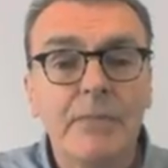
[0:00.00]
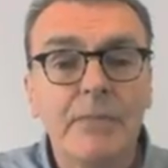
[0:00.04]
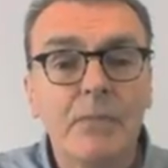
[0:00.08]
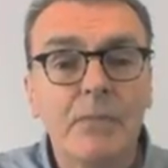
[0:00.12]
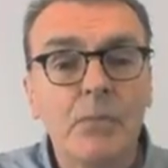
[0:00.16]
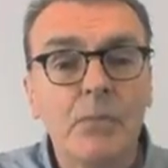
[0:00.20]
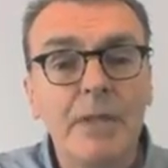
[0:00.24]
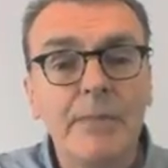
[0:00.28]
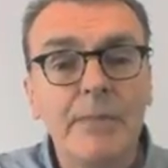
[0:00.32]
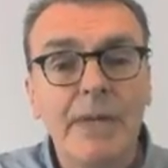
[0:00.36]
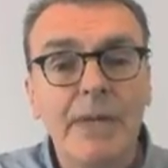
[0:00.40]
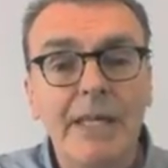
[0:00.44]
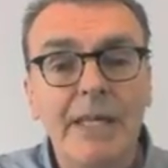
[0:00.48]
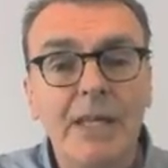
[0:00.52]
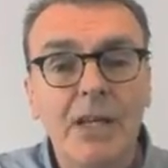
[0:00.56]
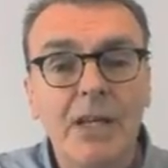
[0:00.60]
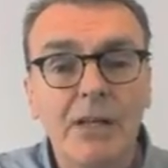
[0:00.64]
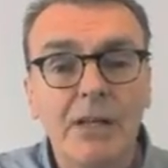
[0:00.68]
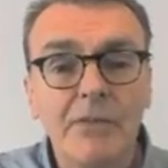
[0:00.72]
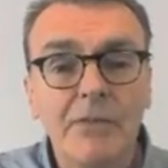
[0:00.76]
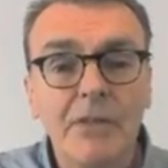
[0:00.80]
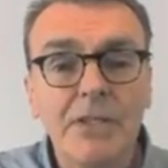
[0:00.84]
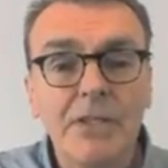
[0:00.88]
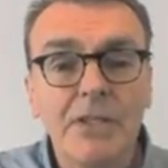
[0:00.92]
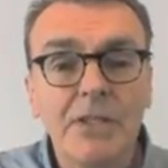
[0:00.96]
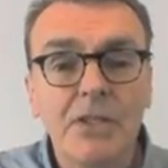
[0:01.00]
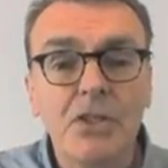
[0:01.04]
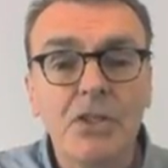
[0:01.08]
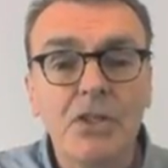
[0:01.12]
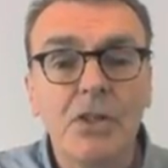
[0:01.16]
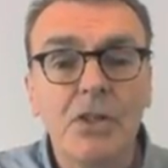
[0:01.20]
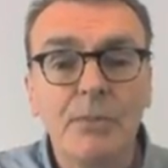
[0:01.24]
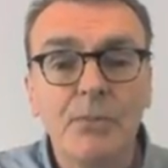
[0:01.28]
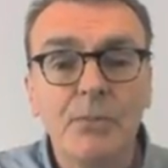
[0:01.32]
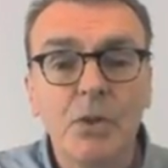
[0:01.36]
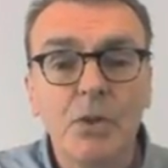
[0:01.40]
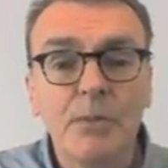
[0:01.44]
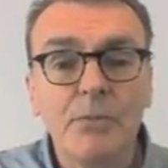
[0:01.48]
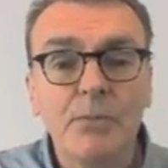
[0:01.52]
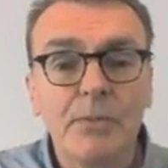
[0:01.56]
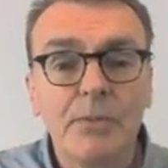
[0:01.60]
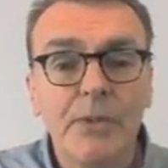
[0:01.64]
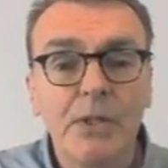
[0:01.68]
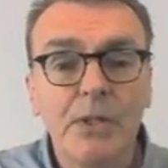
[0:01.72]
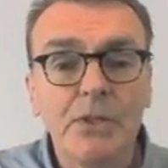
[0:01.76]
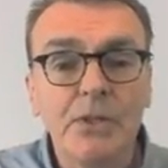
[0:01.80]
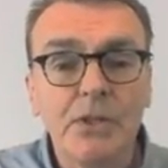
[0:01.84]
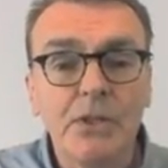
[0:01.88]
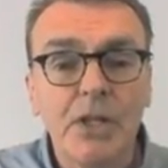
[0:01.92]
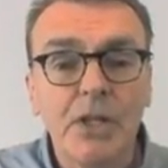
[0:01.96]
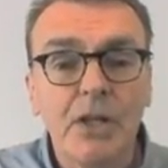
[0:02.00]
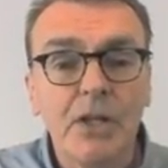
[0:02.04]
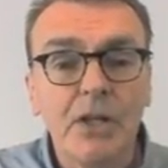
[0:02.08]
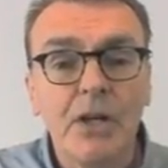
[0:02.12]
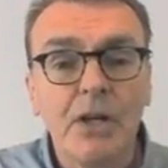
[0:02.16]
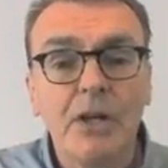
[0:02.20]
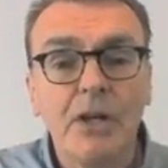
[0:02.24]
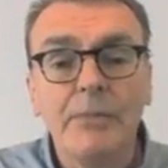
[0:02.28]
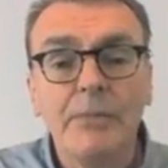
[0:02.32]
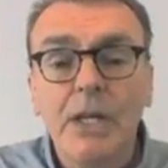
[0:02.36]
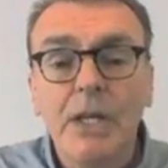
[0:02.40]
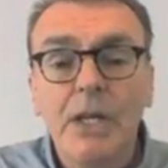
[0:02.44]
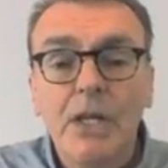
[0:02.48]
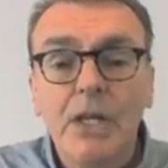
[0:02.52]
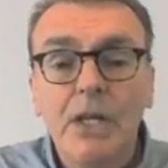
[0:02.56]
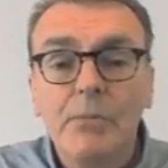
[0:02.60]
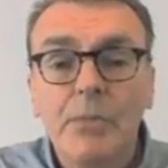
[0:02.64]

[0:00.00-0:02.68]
We make covers at yourbookpromoter.com.